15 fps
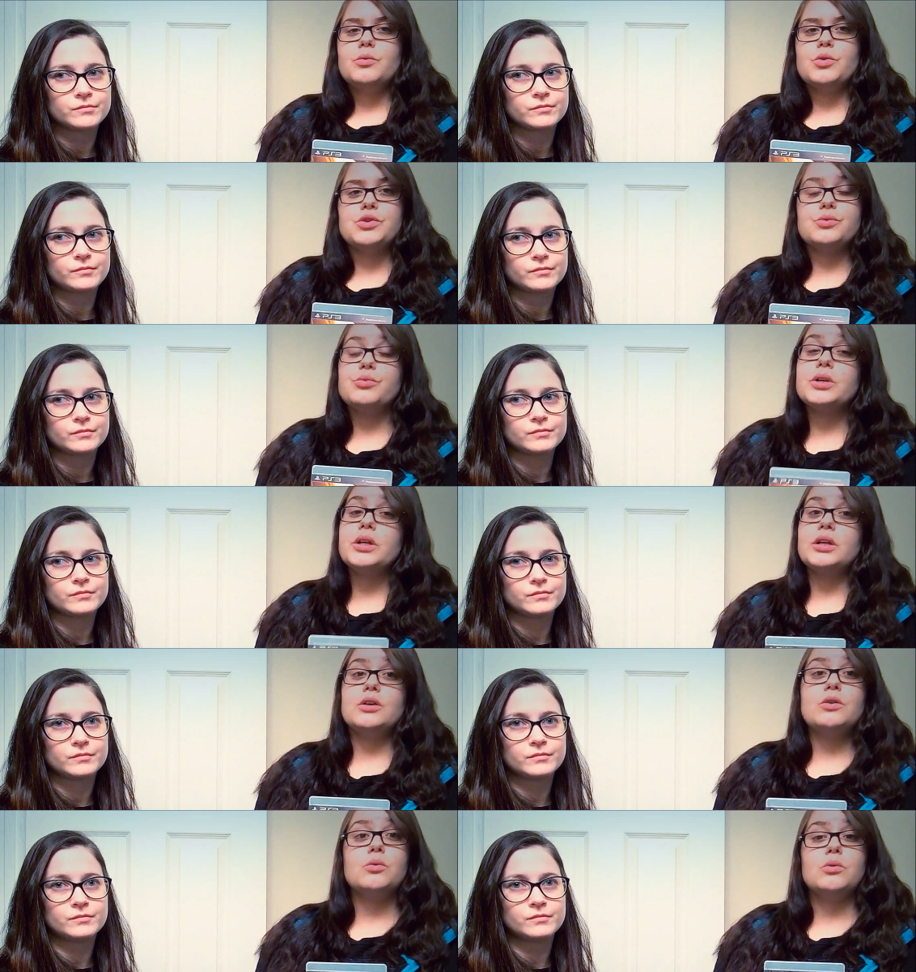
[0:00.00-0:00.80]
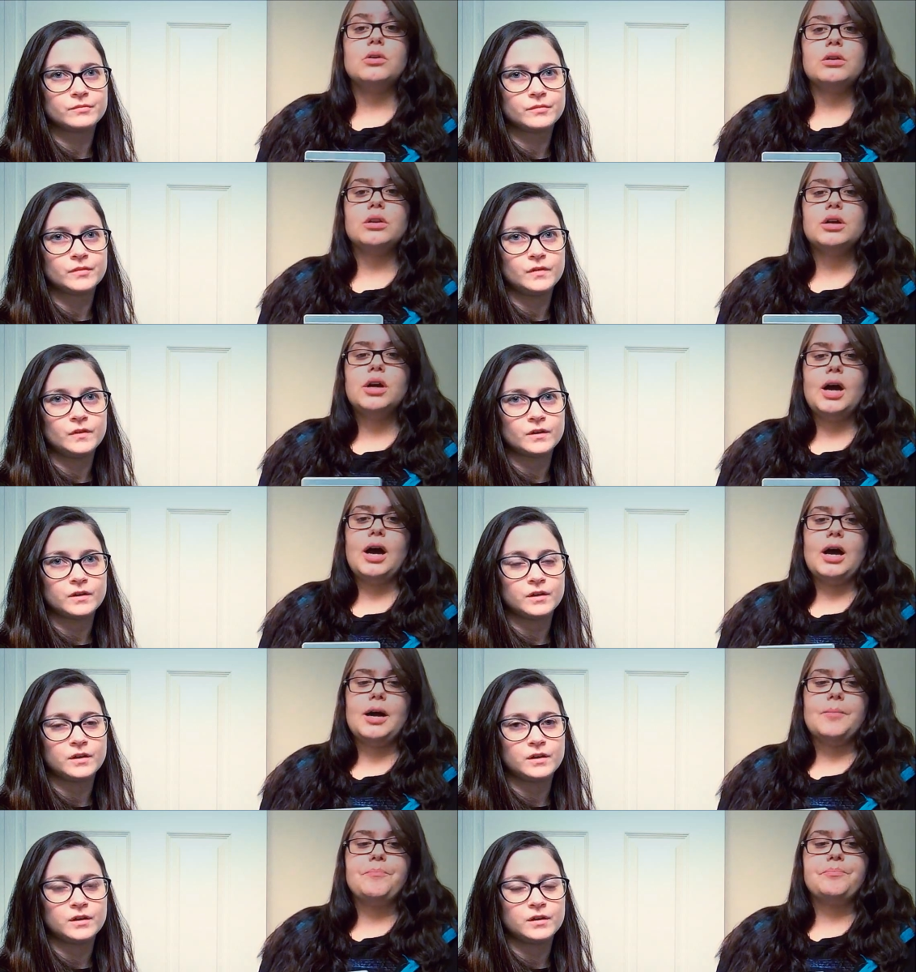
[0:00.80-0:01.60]
Speaker 1: was really cool.
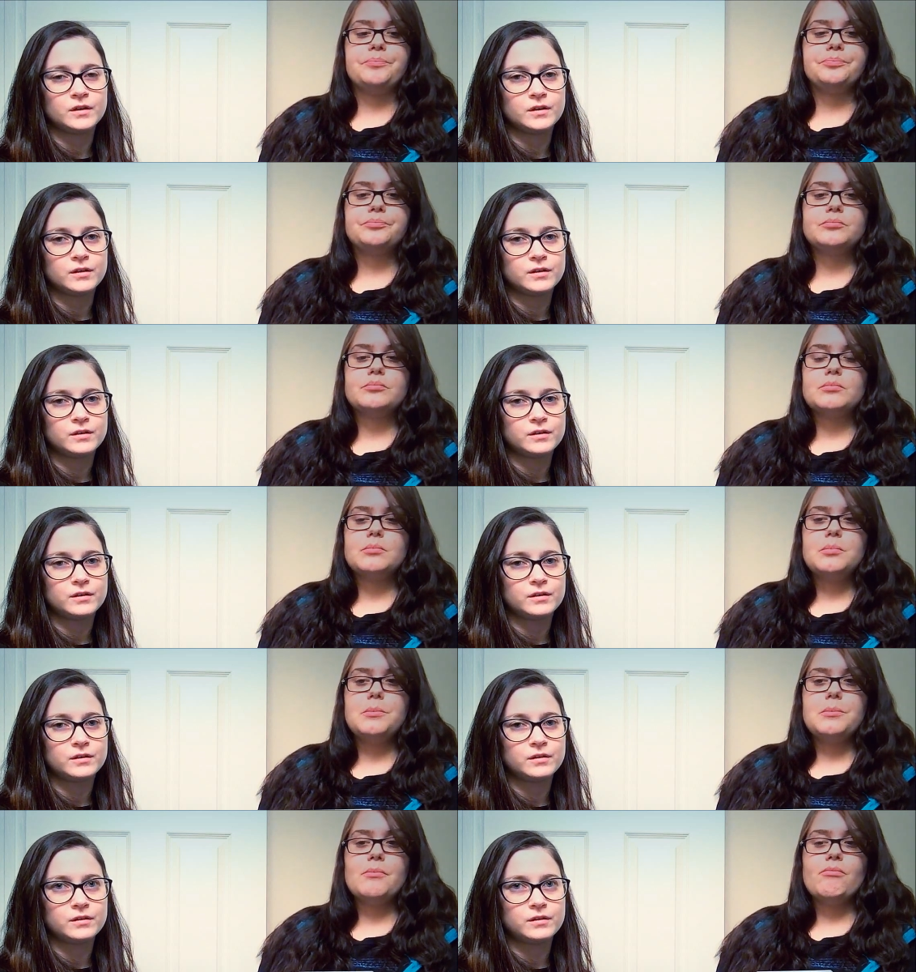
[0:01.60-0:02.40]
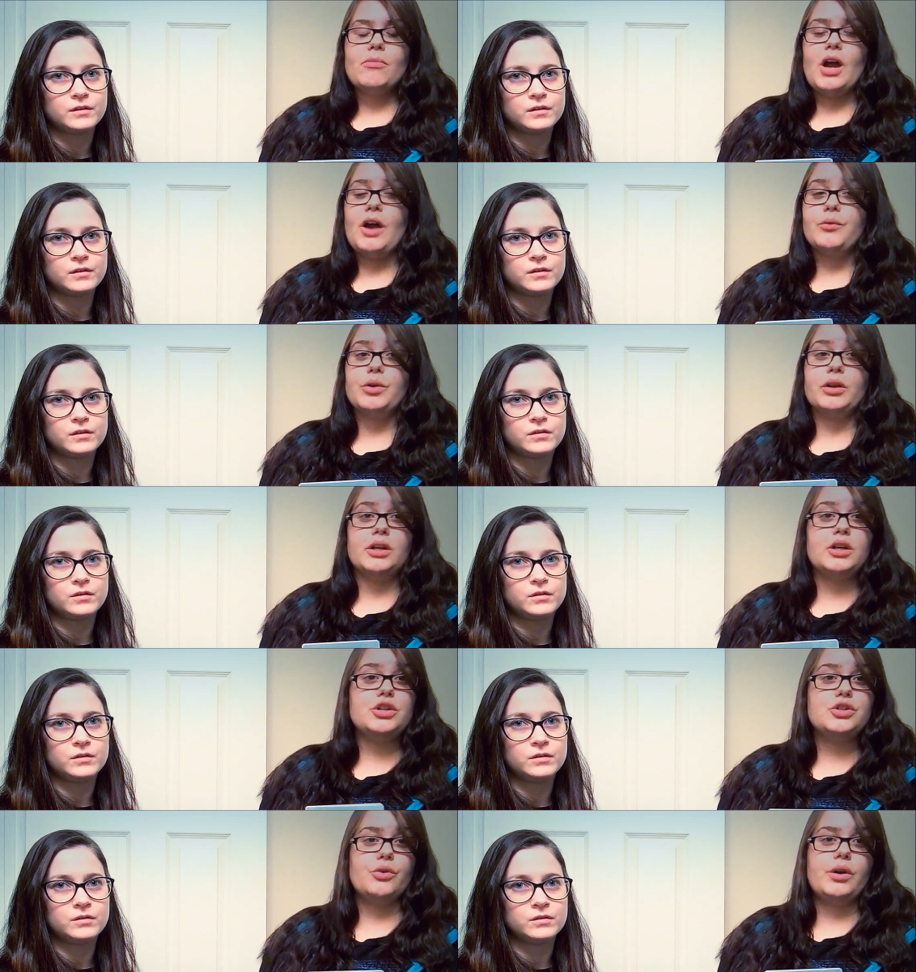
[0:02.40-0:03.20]
Um, I
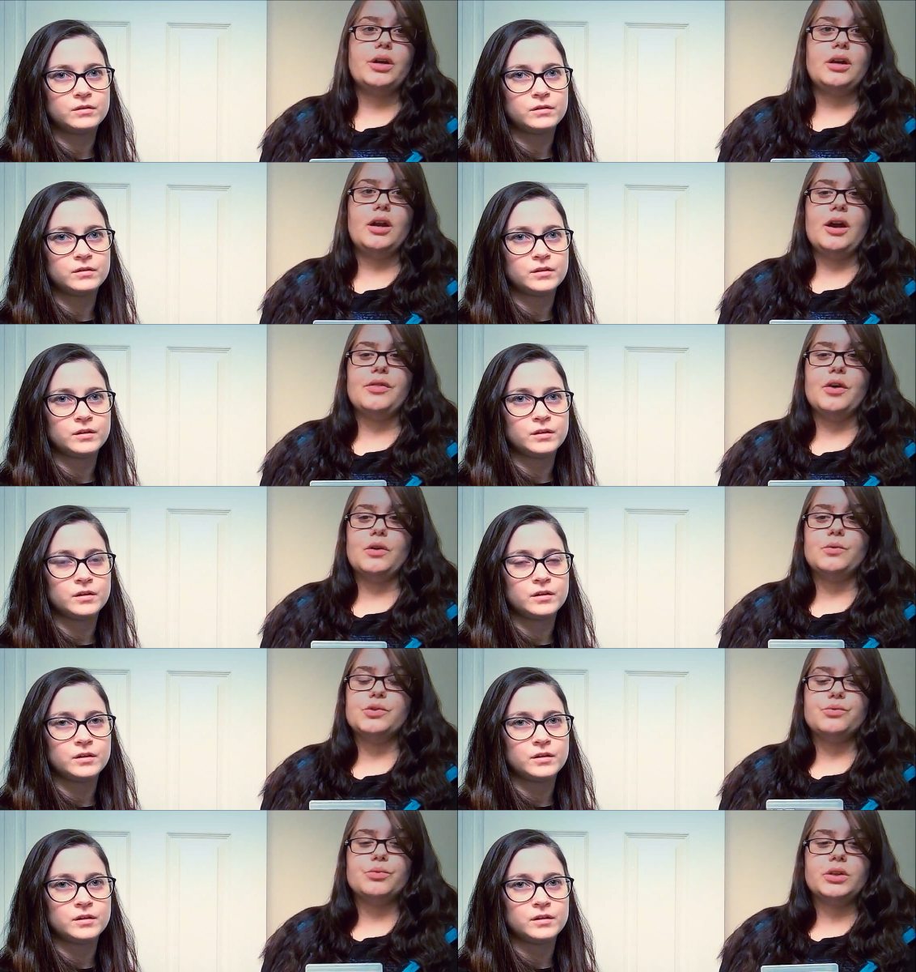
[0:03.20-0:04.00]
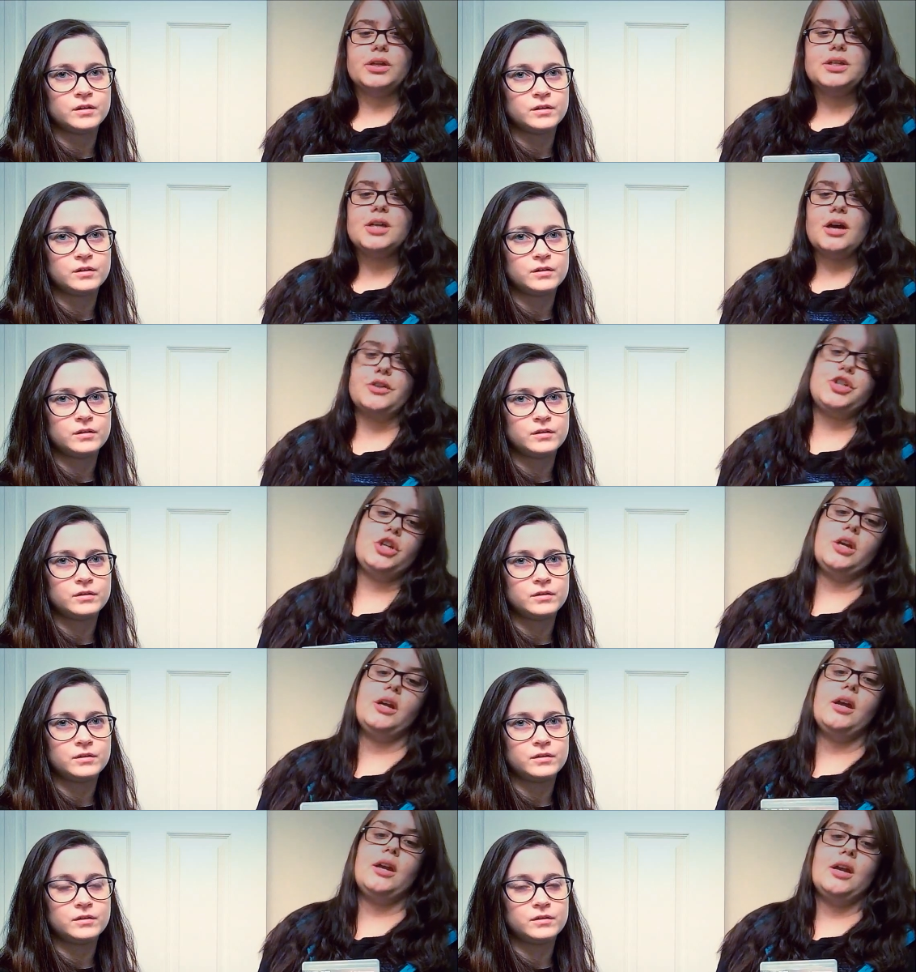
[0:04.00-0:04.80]
really enjoyed it. I thought it was really
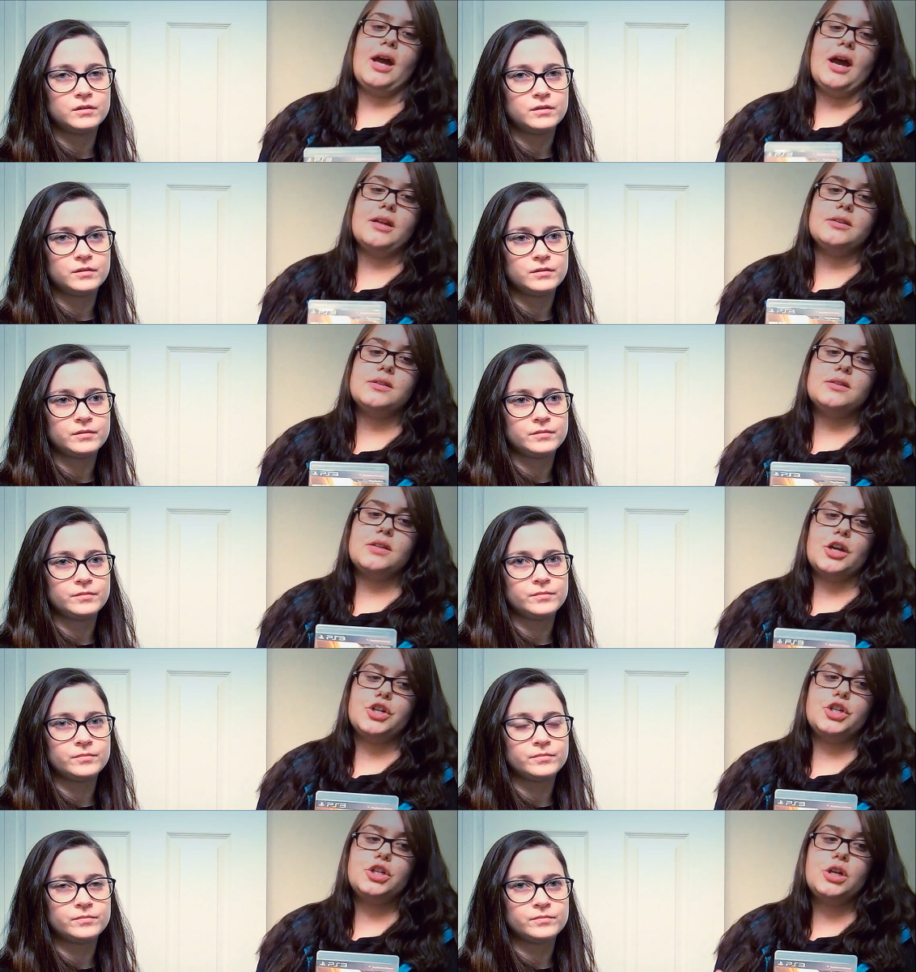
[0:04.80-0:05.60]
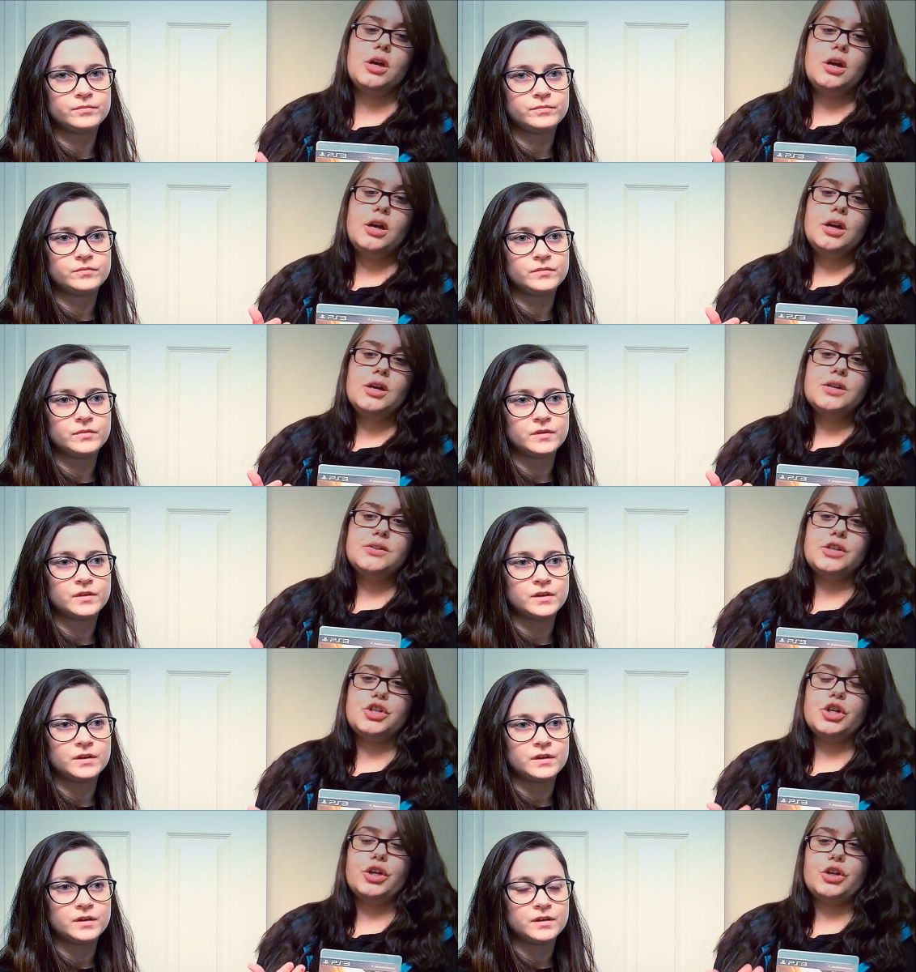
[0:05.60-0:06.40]
touching, and it had such
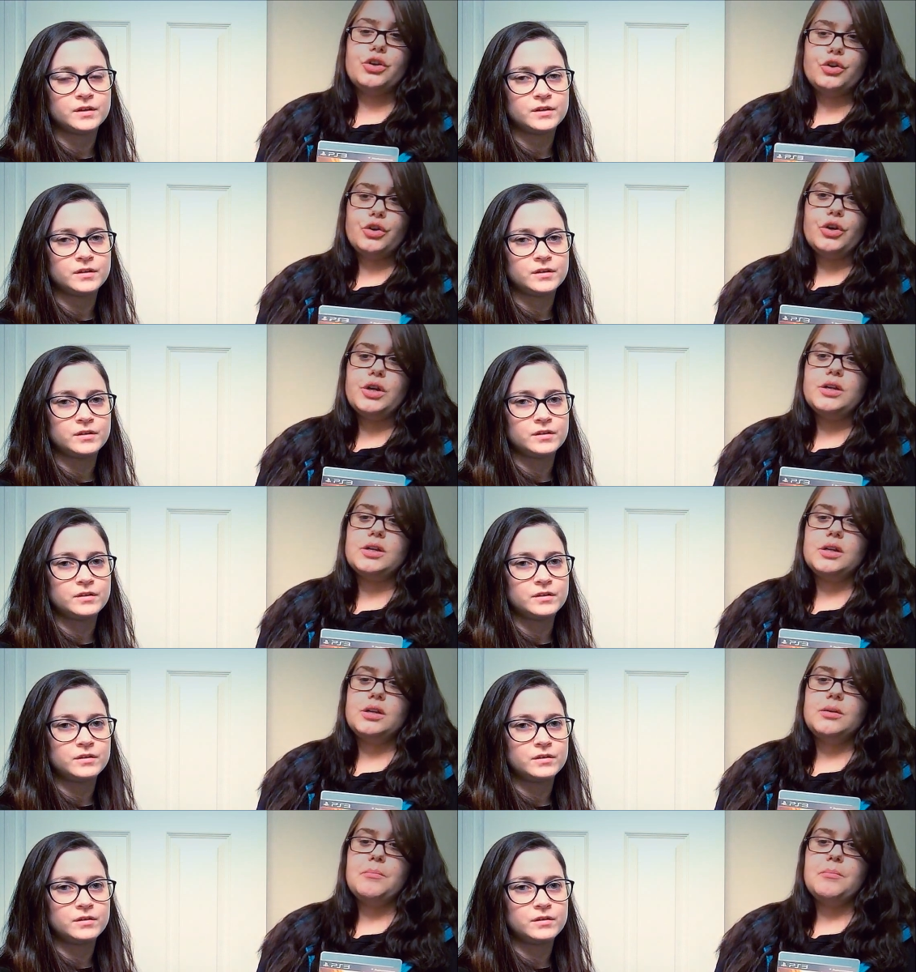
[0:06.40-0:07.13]
such a good